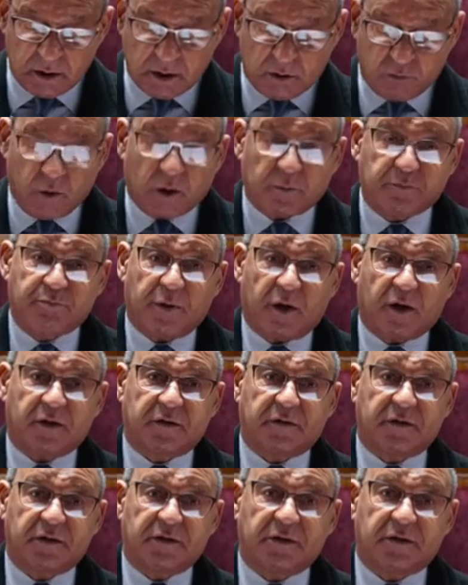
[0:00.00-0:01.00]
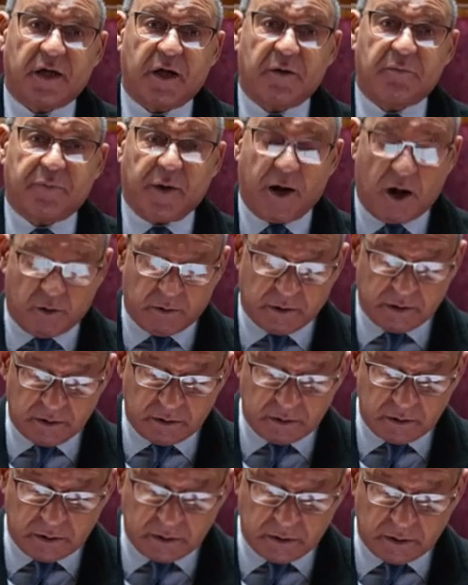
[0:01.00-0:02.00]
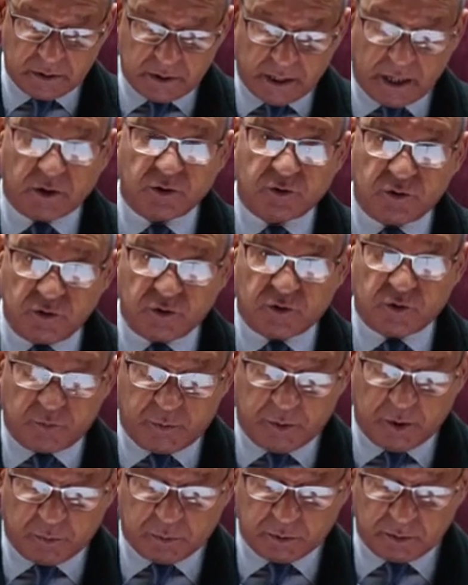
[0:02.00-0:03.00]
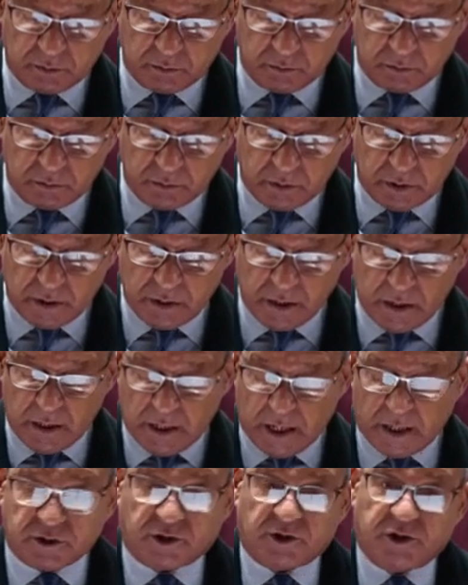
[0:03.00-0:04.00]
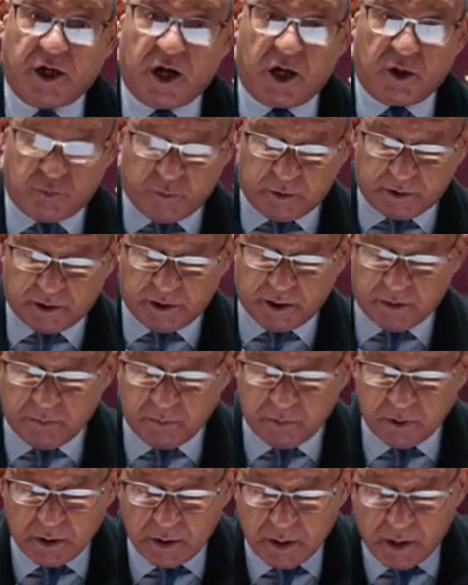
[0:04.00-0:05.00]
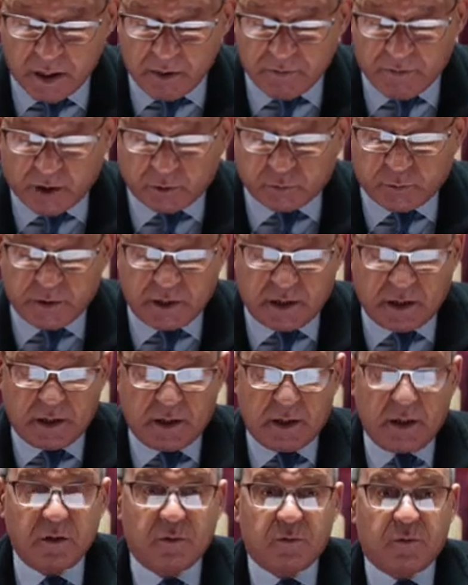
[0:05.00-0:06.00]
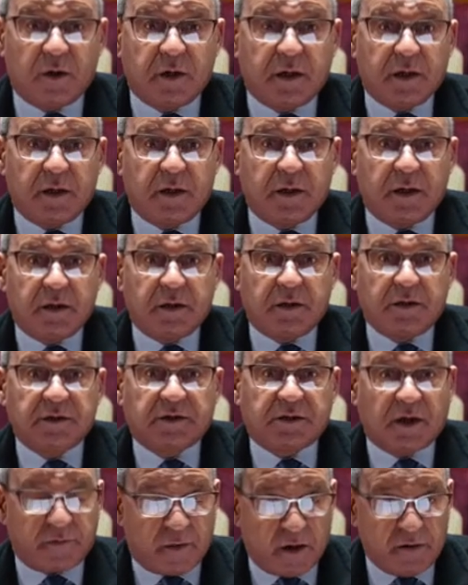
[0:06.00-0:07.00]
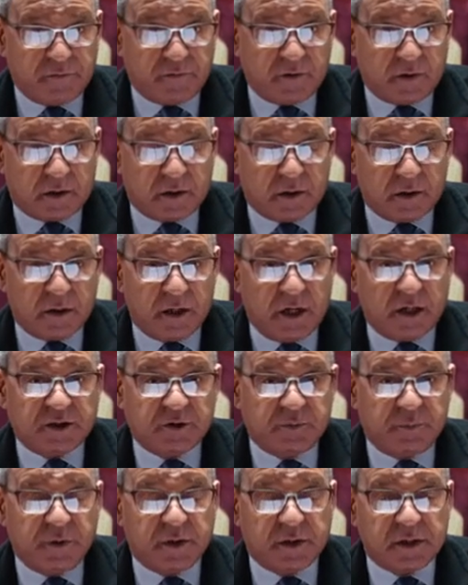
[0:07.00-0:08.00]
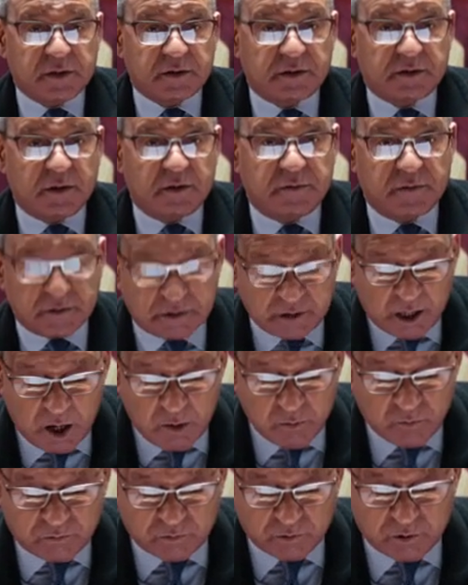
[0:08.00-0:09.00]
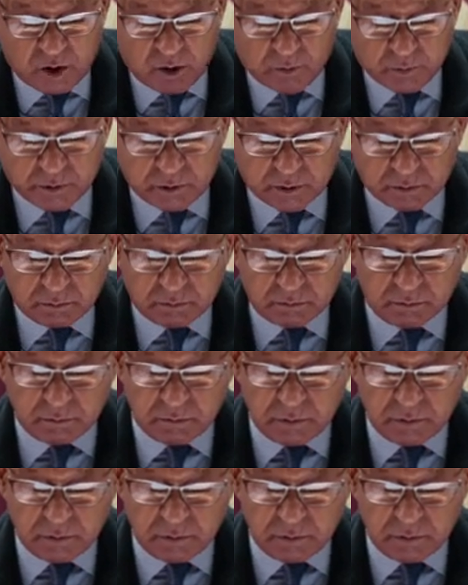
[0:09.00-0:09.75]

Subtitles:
and what politics and power can do to people. I shared with him that we were in South Africa experiencing the same phenomenon.